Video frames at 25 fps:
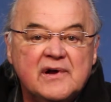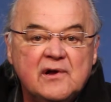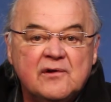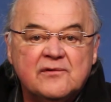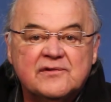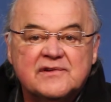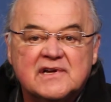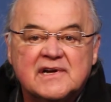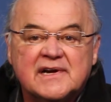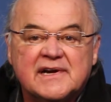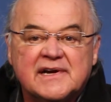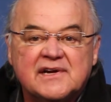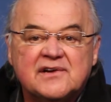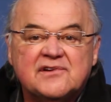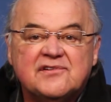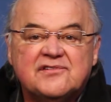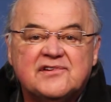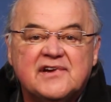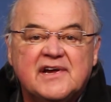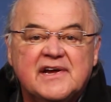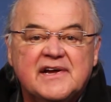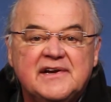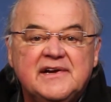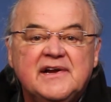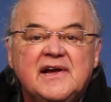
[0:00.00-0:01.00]
Health Clinic,
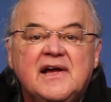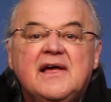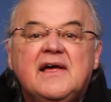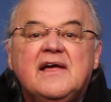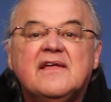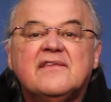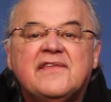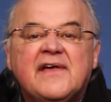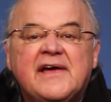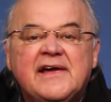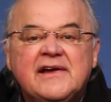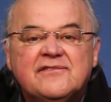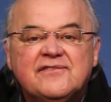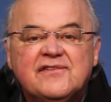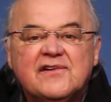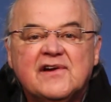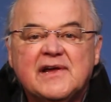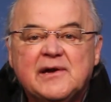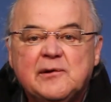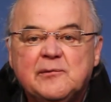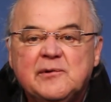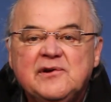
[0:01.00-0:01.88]
said, "Thankfully,